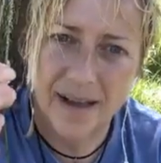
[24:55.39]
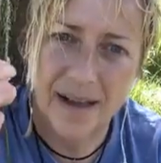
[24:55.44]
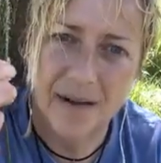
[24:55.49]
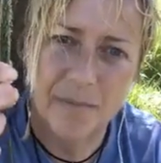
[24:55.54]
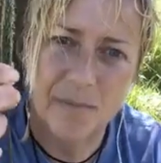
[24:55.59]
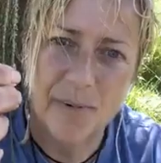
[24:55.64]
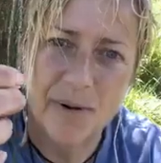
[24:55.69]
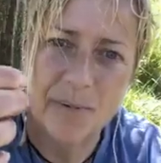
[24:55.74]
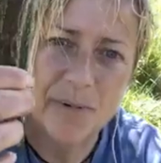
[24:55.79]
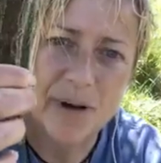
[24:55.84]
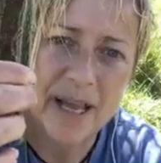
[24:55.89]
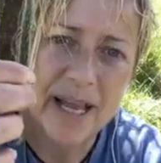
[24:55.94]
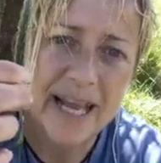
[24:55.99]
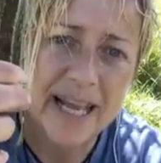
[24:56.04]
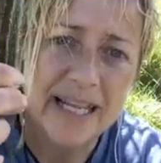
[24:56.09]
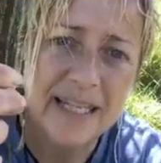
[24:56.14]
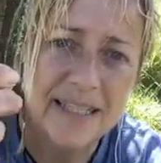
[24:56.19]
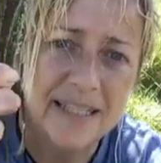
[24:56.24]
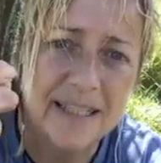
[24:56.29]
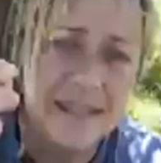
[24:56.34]
and where we're
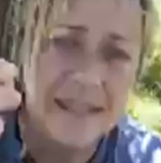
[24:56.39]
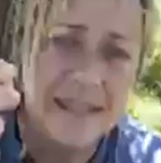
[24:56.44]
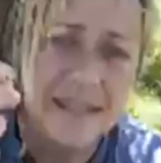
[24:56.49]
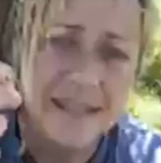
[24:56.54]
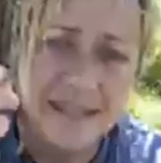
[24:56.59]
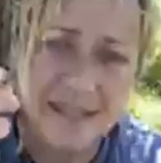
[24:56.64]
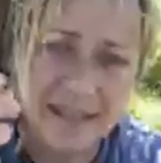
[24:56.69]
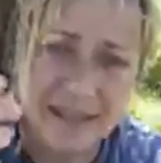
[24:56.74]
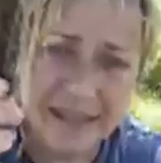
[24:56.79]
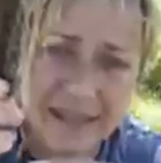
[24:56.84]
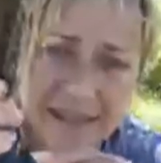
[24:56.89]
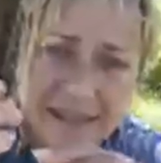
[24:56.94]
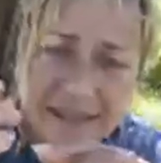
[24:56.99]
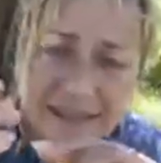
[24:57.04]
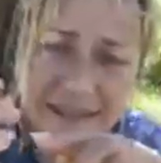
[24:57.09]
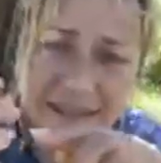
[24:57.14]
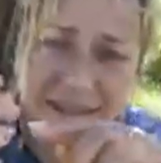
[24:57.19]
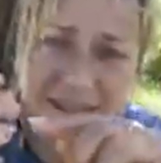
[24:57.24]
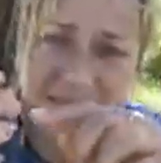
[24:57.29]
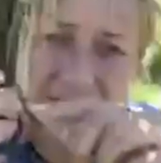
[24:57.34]
headed
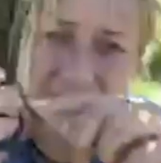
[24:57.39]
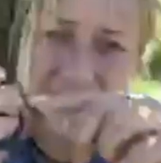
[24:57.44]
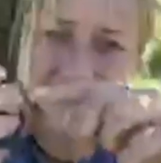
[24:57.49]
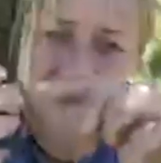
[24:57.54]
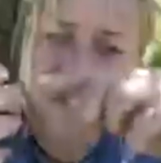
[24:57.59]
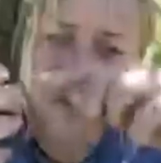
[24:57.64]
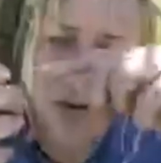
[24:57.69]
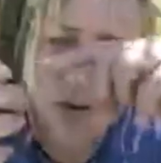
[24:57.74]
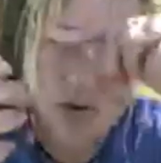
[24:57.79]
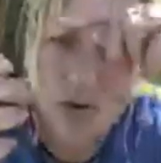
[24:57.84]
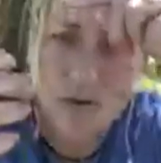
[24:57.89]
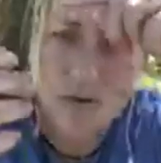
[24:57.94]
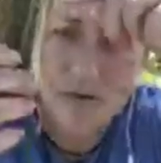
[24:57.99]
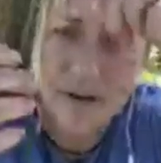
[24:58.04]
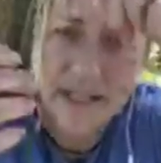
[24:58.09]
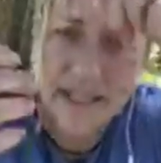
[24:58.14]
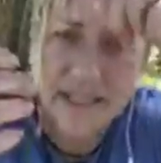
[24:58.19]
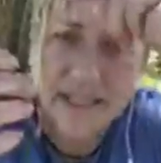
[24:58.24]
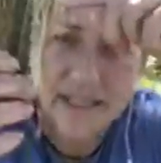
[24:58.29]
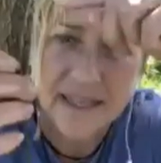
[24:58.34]

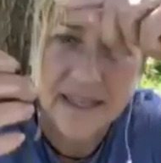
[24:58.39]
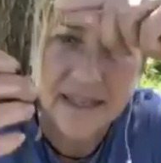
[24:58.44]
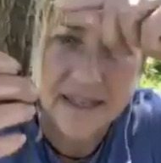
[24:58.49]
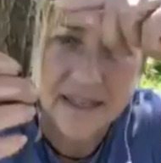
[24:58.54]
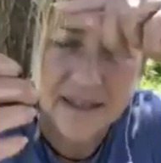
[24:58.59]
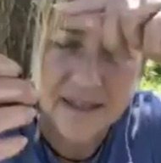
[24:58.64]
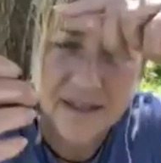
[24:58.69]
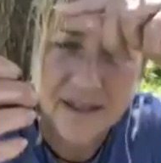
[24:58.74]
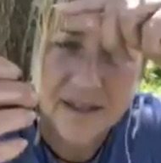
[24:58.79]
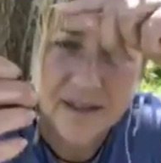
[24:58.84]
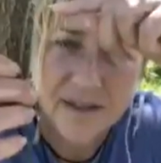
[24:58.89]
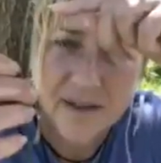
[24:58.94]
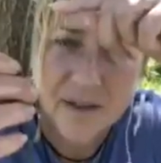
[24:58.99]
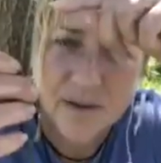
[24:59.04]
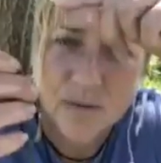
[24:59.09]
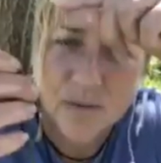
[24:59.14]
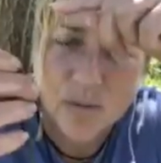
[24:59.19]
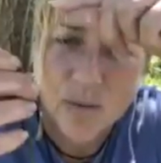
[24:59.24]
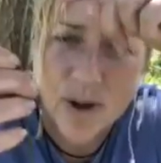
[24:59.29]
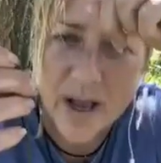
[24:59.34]
already
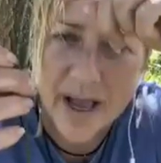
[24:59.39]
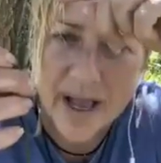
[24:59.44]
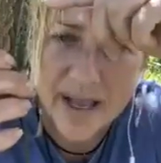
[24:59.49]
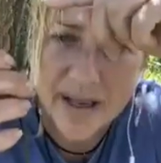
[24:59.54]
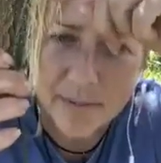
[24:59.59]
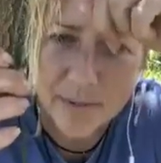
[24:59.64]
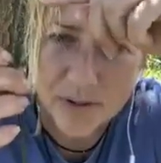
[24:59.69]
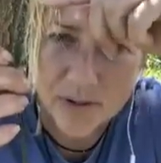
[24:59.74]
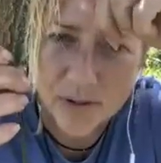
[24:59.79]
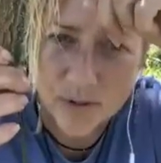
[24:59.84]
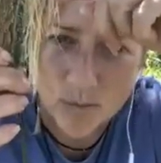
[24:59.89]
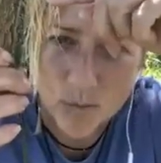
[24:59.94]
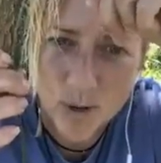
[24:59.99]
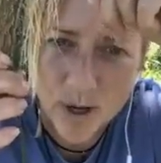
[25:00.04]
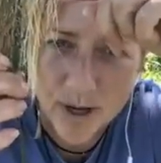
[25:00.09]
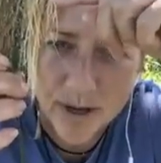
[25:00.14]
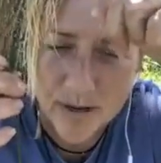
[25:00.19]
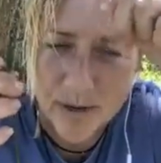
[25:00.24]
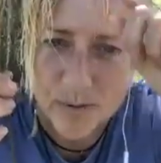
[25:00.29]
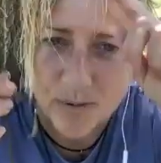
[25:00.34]
we're able to
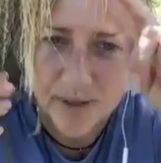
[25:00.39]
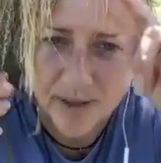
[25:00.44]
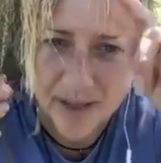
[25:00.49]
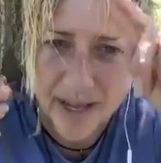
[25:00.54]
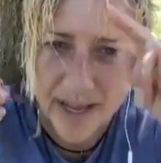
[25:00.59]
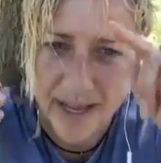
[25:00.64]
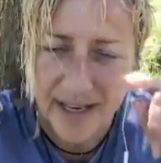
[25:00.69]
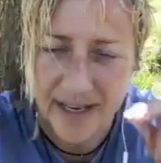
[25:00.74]
work with that